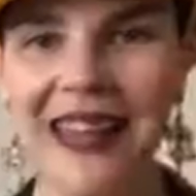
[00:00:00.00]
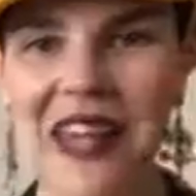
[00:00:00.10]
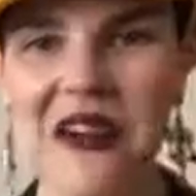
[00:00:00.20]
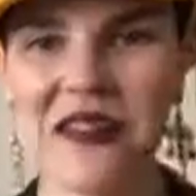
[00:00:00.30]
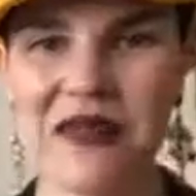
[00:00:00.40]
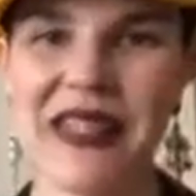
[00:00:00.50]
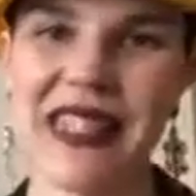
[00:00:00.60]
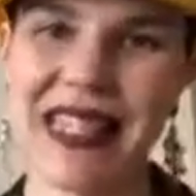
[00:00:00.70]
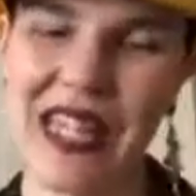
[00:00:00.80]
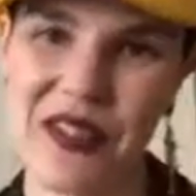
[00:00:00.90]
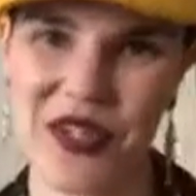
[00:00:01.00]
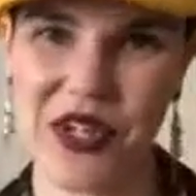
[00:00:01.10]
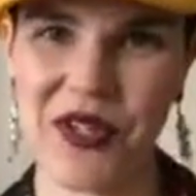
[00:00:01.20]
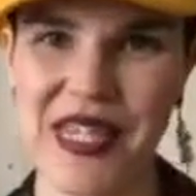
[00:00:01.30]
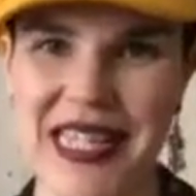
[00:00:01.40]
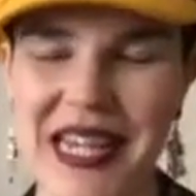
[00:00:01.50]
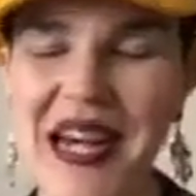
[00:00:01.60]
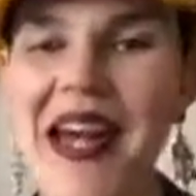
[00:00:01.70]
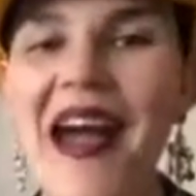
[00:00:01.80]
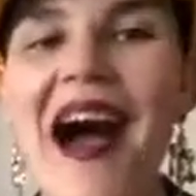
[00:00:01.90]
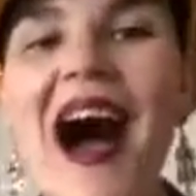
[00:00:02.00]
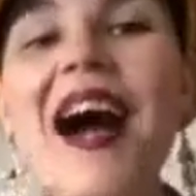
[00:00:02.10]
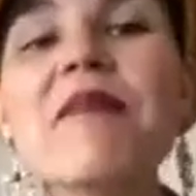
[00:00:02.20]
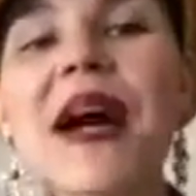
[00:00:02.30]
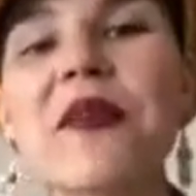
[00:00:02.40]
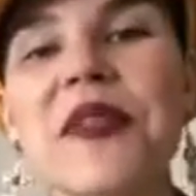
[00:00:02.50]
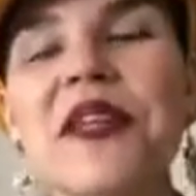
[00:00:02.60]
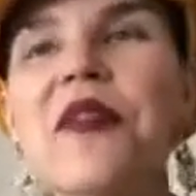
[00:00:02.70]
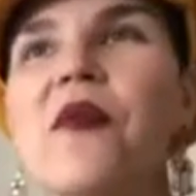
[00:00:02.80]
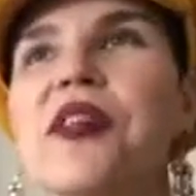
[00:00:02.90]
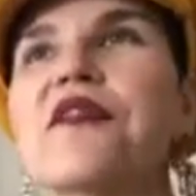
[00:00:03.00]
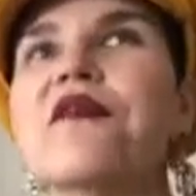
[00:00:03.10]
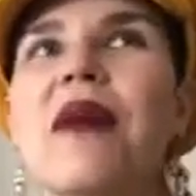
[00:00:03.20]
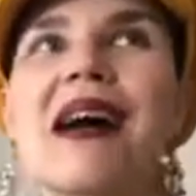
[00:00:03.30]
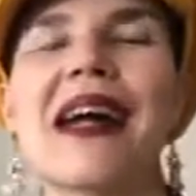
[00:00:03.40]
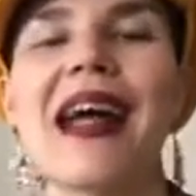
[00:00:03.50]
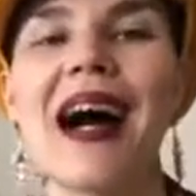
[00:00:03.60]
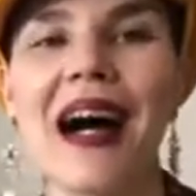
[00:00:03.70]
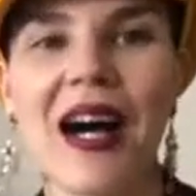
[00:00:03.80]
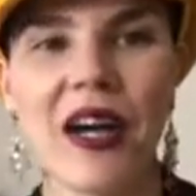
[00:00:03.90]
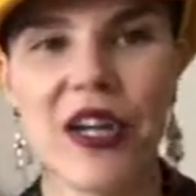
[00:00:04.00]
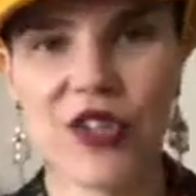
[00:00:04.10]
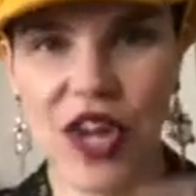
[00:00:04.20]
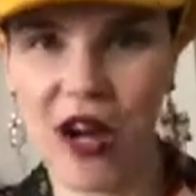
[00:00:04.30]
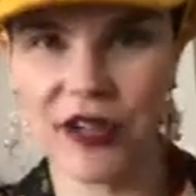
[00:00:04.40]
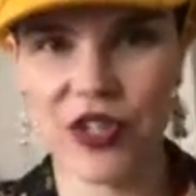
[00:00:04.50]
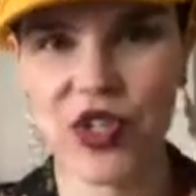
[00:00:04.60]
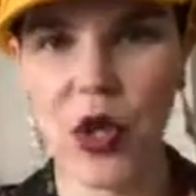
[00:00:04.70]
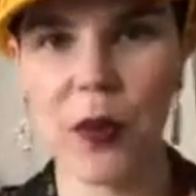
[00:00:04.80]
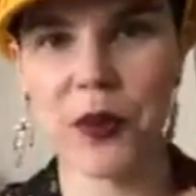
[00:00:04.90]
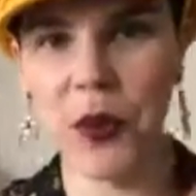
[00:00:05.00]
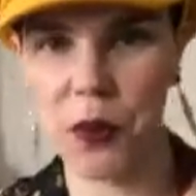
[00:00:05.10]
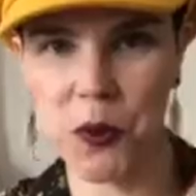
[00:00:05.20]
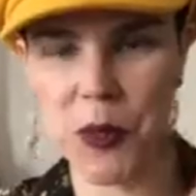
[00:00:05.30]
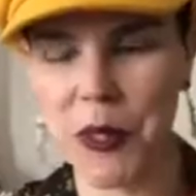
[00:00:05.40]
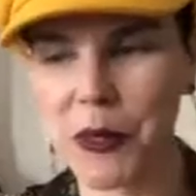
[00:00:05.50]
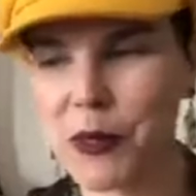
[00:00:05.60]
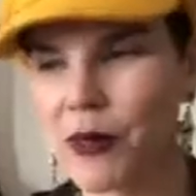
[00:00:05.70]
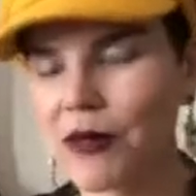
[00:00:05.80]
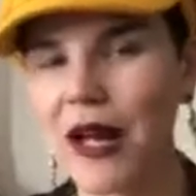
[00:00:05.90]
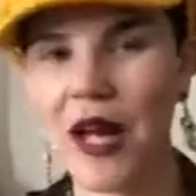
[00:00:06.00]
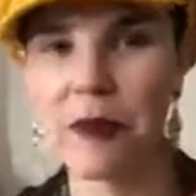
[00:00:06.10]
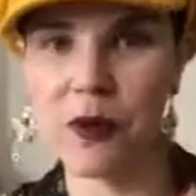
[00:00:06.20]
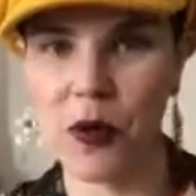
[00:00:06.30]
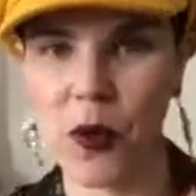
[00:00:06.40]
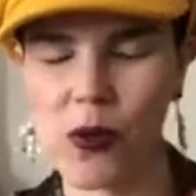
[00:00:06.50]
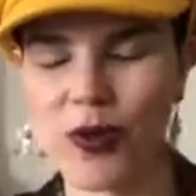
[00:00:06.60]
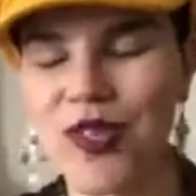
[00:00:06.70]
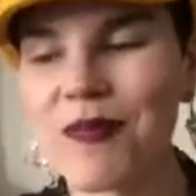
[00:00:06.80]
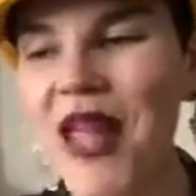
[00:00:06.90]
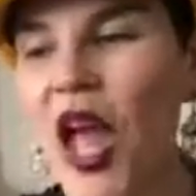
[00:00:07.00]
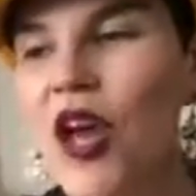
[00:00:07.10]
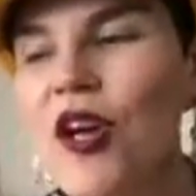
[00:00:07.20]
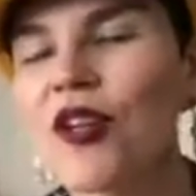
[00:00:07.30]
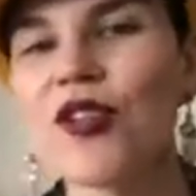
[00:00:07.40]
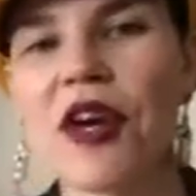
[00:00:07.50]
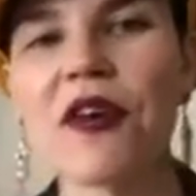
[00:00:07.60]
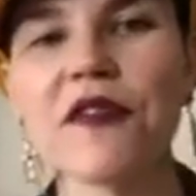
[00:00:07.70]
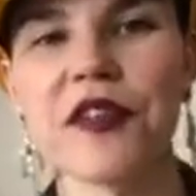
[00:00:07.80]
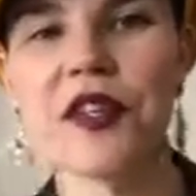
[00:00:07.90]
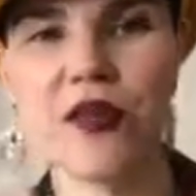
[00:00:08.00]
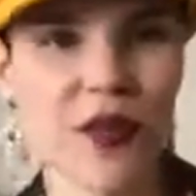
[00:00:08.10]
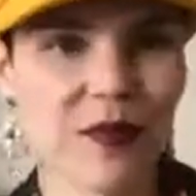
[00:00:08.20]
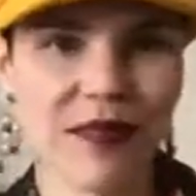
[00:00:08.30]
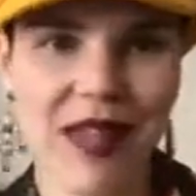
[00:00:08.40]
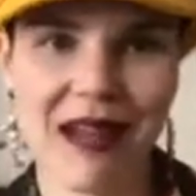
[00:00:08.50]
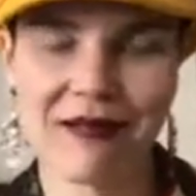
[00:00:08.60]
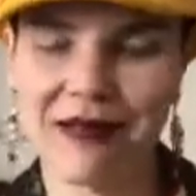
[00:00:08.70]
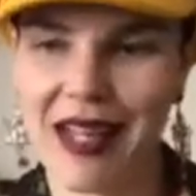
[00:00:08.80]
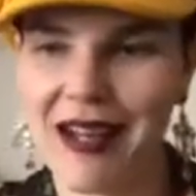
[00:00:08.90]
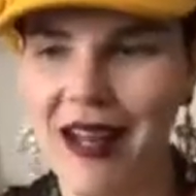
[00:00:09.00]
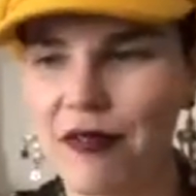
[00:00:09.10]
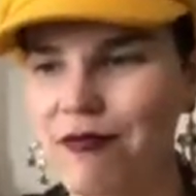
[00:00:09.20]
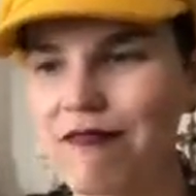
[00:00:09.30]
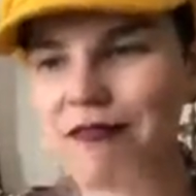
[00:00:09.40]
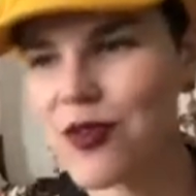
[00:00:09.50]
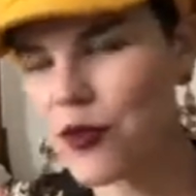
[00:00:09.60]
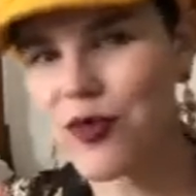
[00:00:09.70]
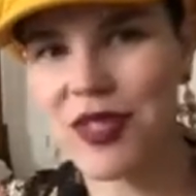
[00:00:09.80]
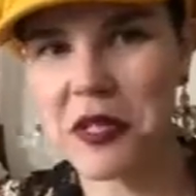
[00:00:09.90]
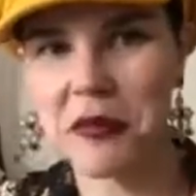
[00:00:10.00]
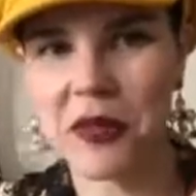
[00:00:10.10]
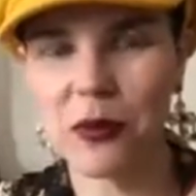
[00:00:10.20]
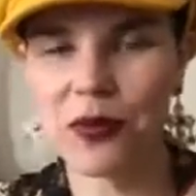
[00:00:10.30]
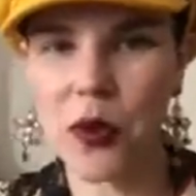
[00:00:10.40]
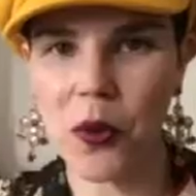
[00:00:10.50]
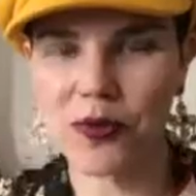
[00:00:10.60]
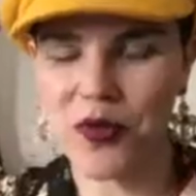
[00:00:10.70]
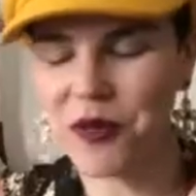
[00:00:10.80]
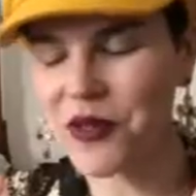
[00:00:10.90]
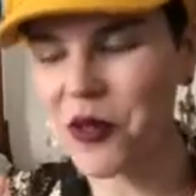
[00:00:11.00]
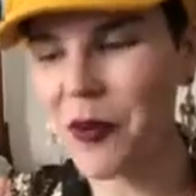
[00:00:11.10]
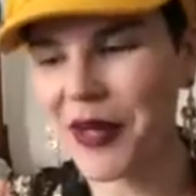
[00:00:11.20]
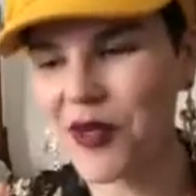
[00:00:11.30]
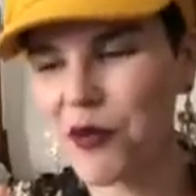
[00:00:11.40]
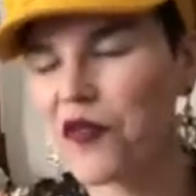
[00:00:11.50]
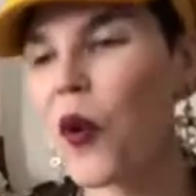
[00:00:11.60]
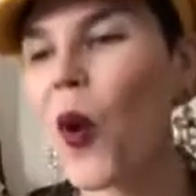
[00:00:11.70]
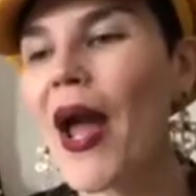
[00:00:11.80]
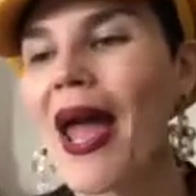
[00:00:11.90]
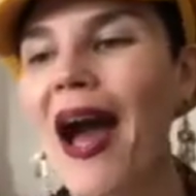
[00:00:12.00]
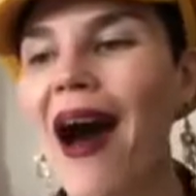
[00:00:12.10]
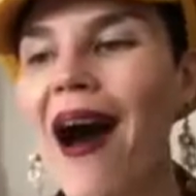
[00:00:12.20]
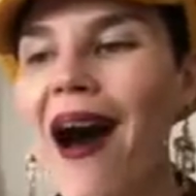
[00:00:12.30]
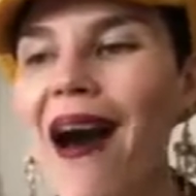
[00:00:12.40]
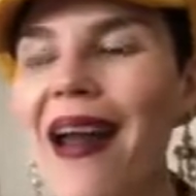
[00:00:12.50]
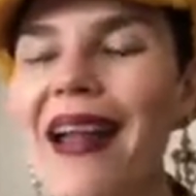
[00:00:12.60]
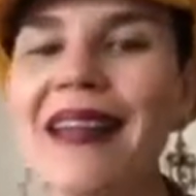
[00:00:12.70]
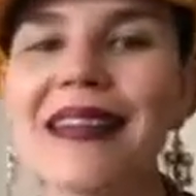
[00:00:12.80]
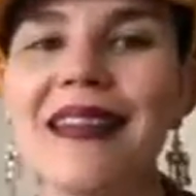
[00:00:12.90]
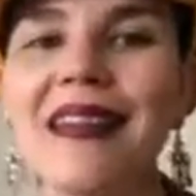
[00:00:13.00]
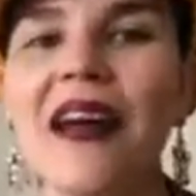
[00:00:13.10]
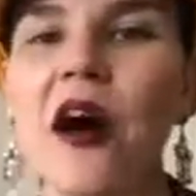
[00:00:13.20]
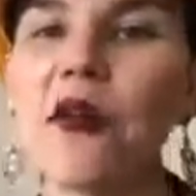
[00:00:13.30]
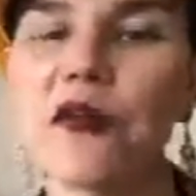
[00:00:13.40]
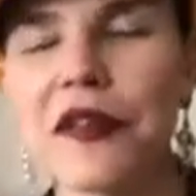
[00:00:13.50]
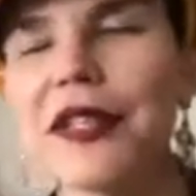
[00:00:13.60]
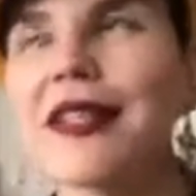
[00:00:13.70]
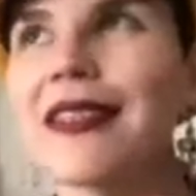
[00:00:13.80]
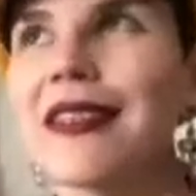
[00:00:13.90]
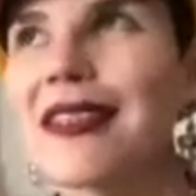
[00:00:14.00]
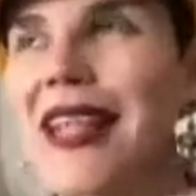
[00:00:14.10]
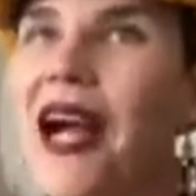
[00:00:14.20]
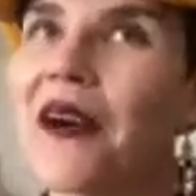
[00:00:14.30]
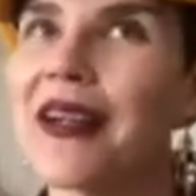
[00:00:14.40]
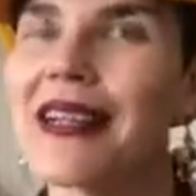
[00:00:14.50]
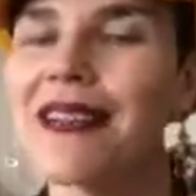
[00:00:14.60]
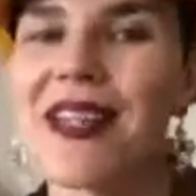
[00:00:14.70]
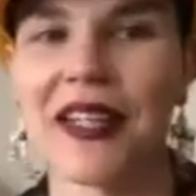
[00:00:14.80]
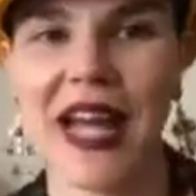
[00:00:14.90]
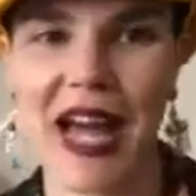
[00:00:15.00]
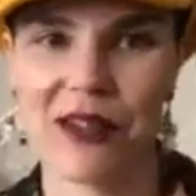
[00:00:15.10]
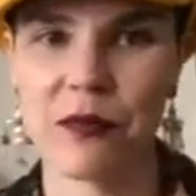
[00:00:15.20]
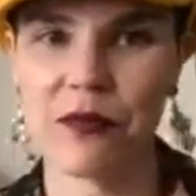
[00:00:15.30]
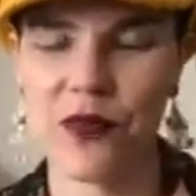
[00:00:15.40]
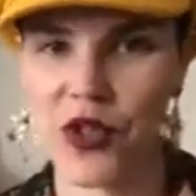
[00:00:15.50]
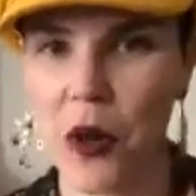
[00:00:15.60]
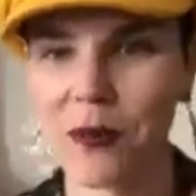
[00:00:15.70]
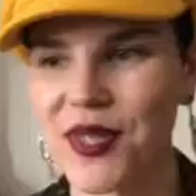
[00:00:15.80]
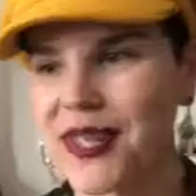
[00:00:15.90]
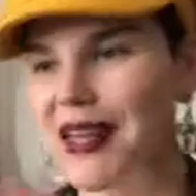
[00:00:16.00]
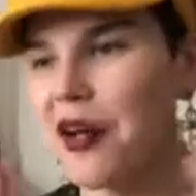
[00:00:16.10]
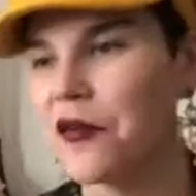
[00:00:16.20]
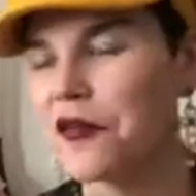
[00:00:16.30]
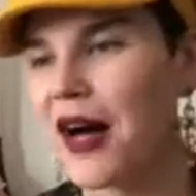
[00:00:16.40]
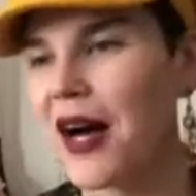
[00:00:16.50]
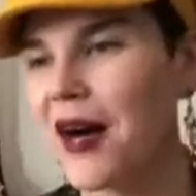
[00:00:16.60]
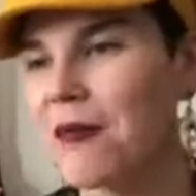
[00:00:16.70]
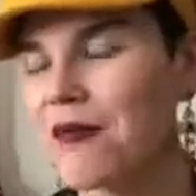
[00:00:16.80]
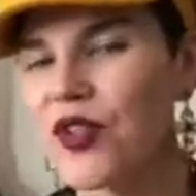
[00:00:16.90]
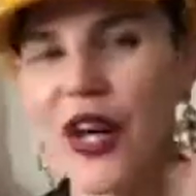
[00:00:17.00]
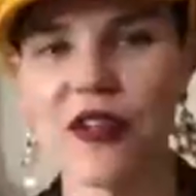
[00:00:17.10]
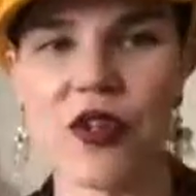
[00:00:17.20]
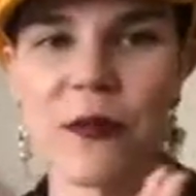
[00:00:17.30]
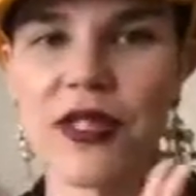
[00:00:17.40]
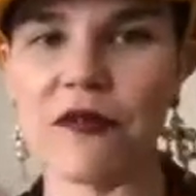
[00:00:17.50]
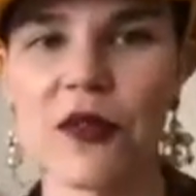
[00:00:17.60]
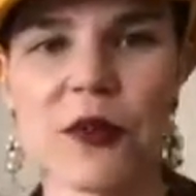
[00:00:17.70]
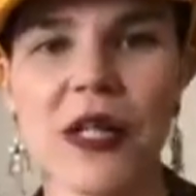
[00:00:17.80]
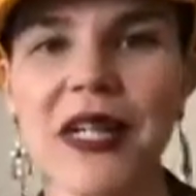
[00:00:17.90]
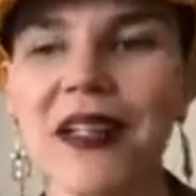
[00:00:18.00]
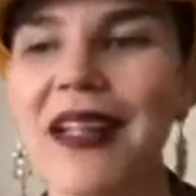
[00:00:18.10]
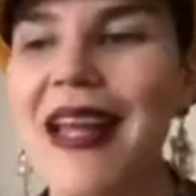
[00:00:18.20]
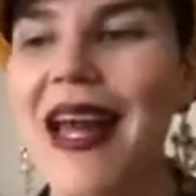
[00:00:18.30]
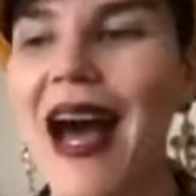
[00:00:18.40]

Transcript: Hello everybody, it's Josie here. I'm back with another one of my charity shop Goodwill book hauls. So for those of you that haven't sort of seen me or heard me talk about this before, I love scouring secondhand shops. I love charity shops, I love Goodwill.